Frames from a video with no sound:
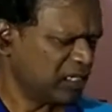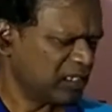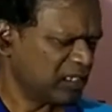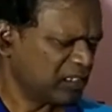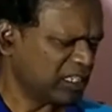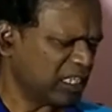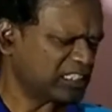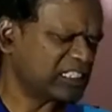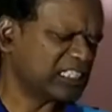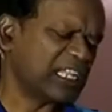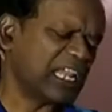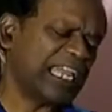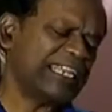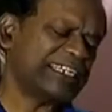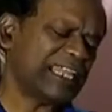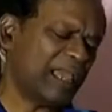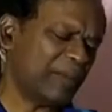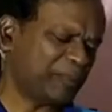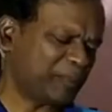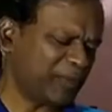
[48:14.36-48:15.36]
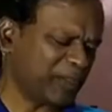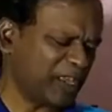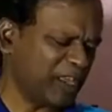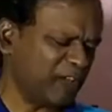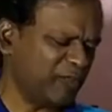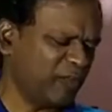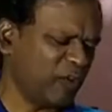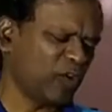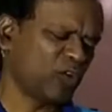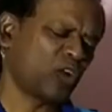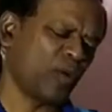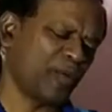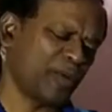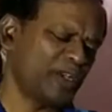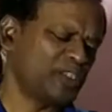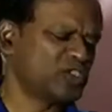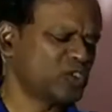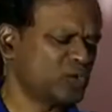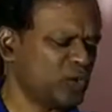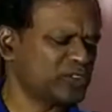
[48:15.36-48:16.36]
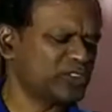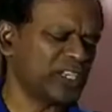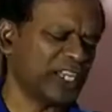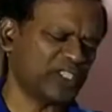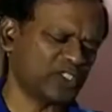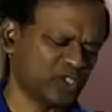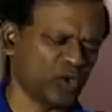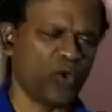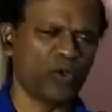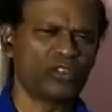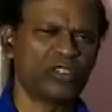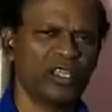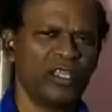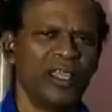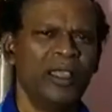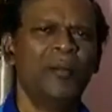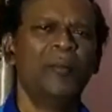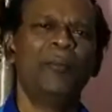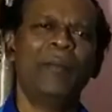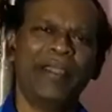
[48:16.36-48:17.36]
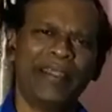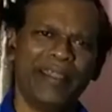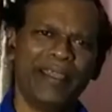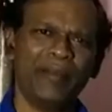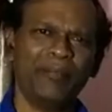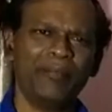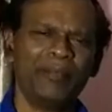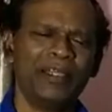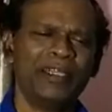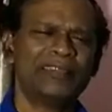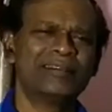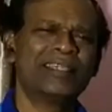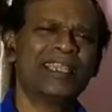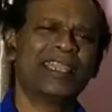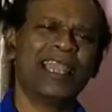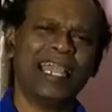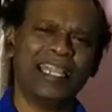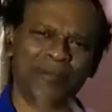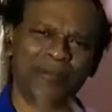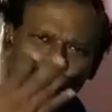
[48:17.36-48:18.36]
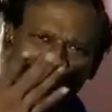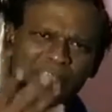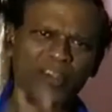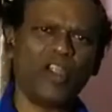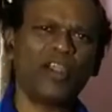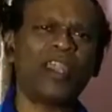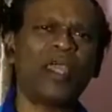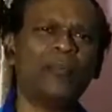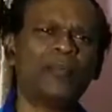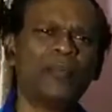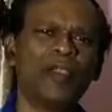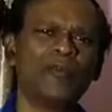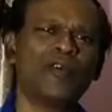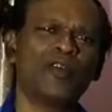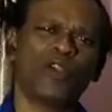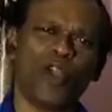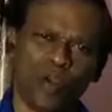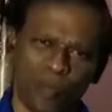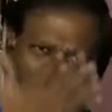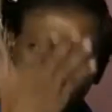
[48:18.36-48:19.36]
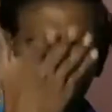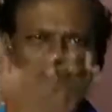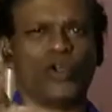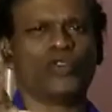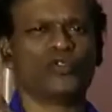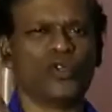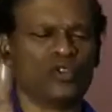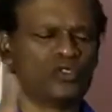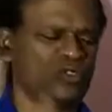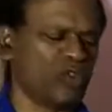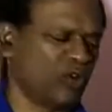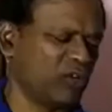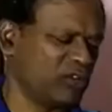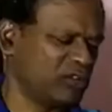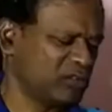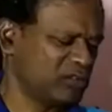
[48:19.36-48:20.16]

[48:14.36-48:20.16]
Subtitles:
Does light appear for common suicide souls? Madam, the light may not appear for normal souls also.